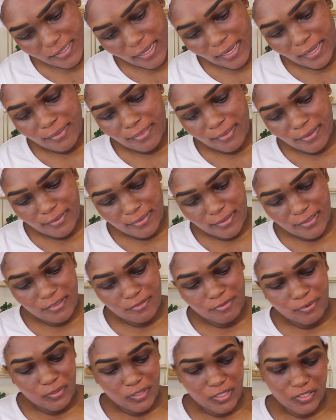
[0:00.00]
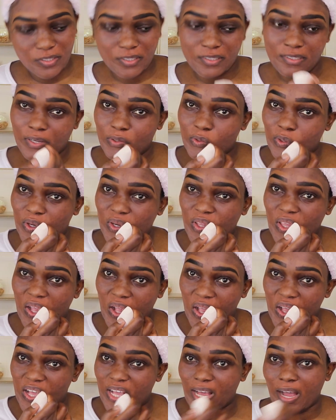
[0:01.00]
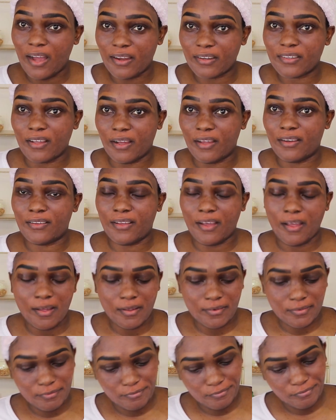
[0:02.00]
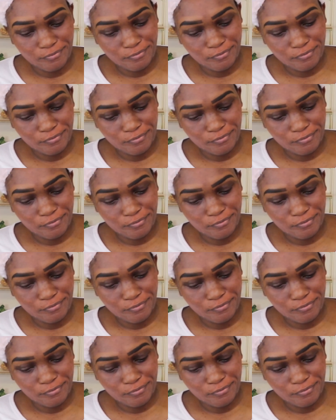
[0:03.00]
I think this foundation is actually gone.